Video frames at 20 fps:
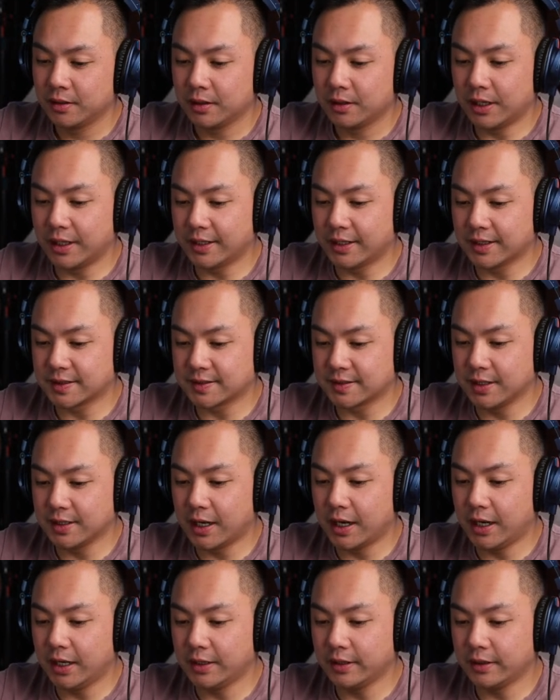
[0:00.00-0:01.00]
I guess,
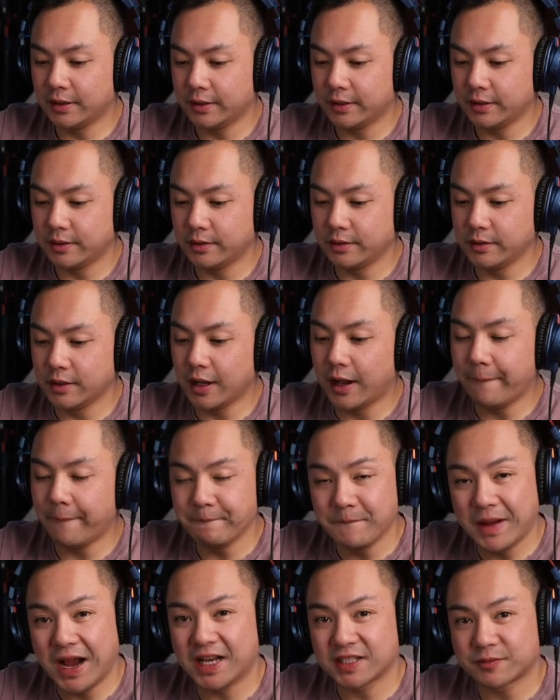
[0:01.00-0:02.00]
not not
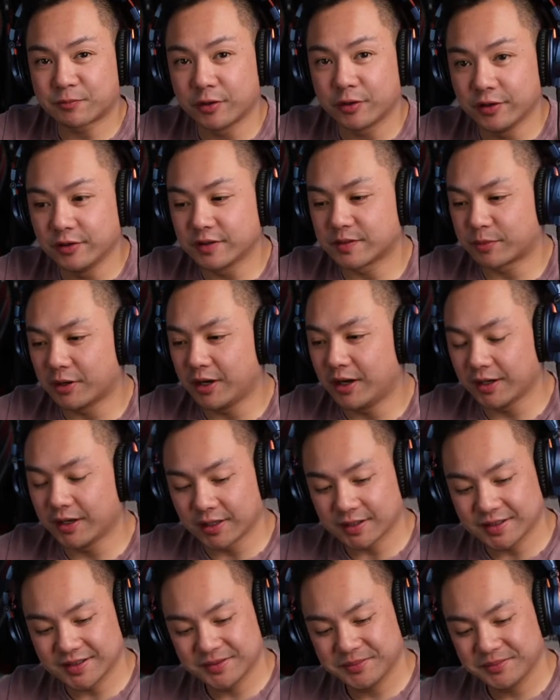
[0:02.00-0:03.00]
mass-produced
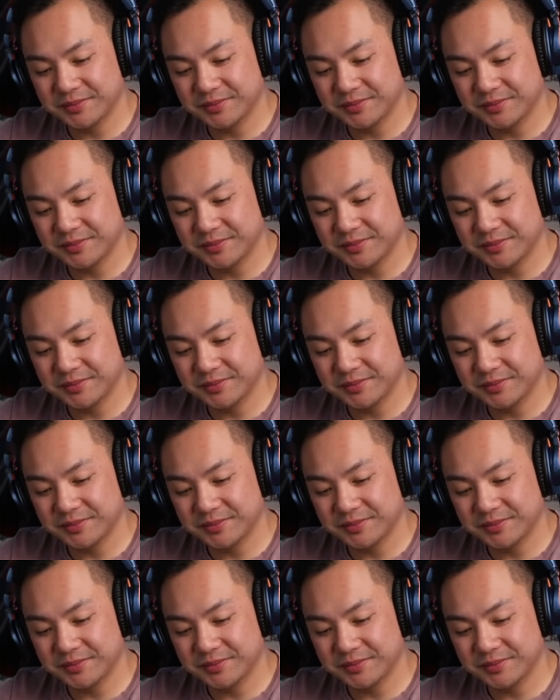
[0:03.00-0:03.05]
product.